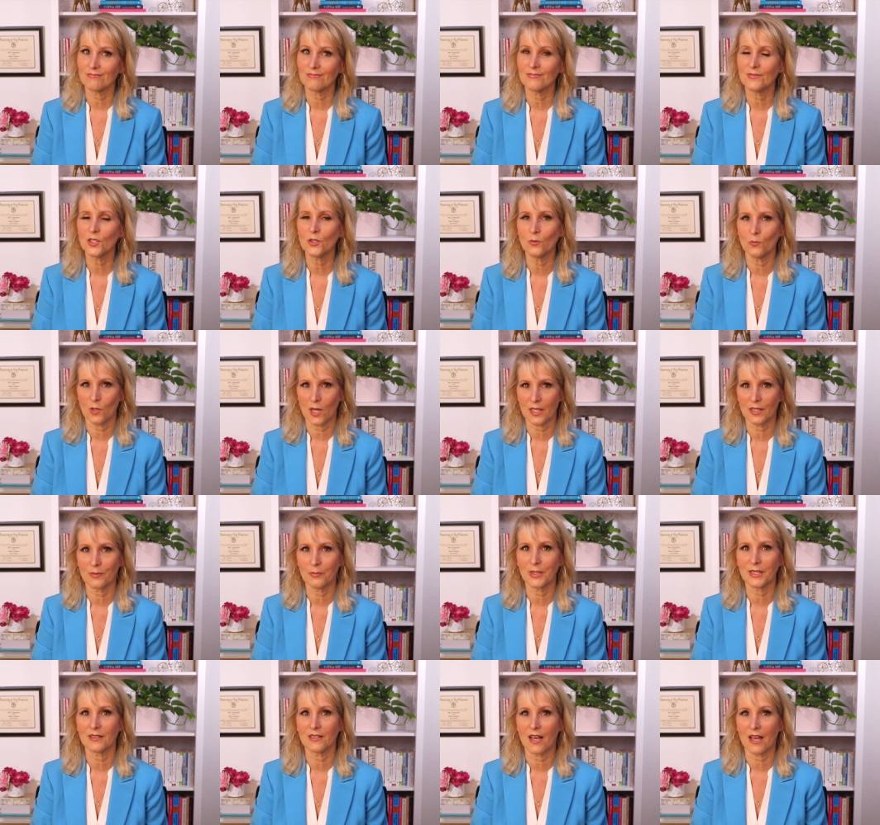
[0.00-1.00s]
you want to
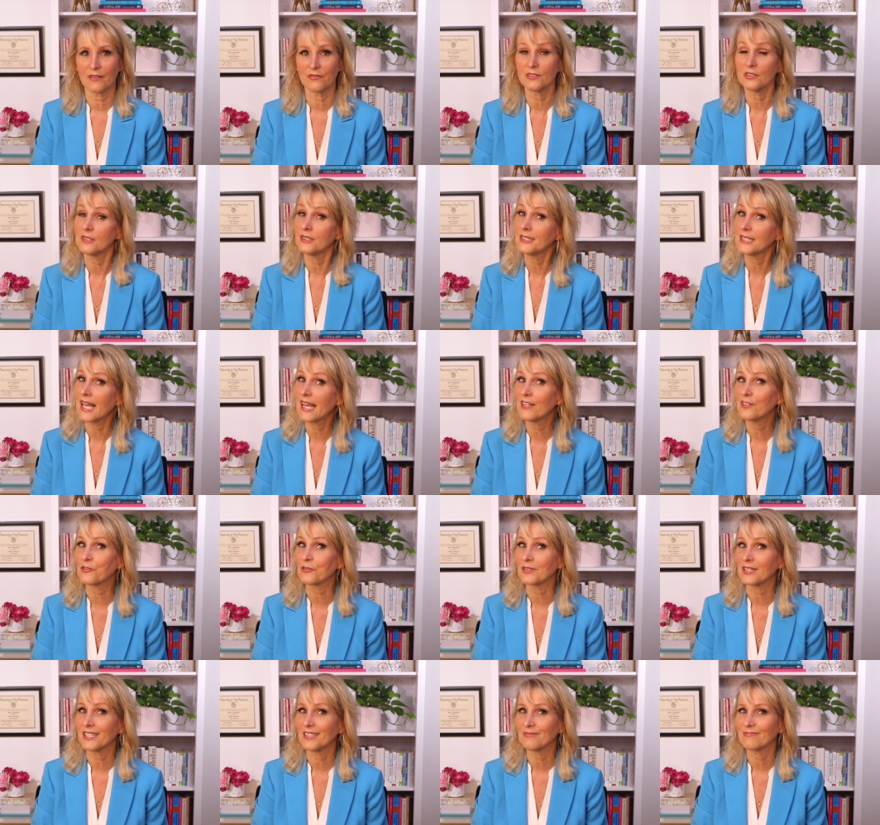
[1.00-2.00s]
be loved
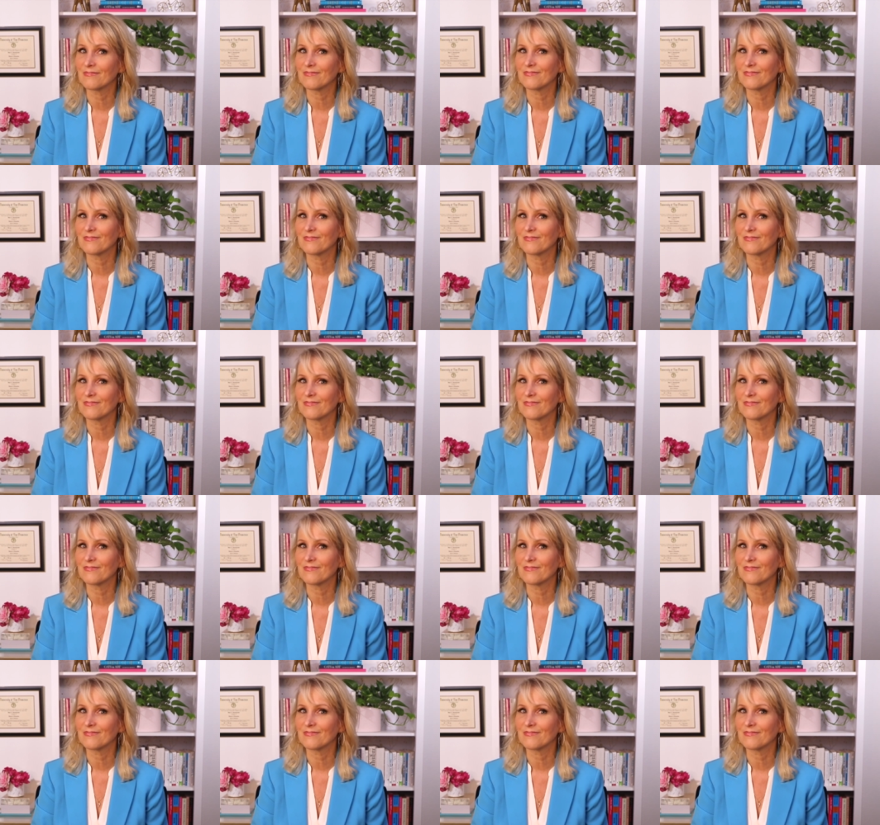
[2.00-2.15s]
tenderly.